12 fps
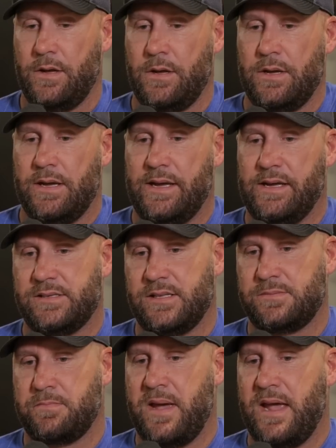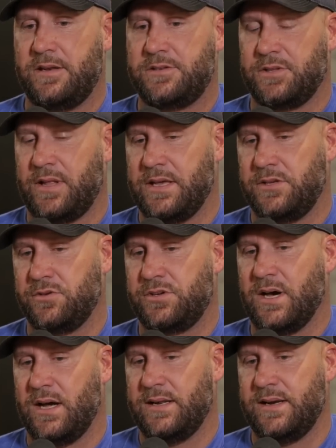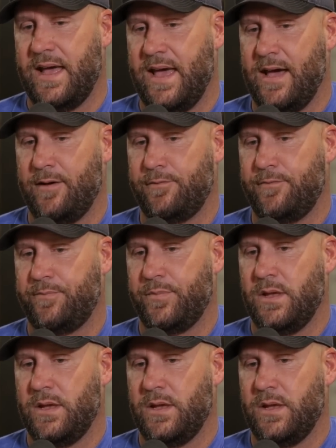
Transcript: it, is it's made to you cut it in half.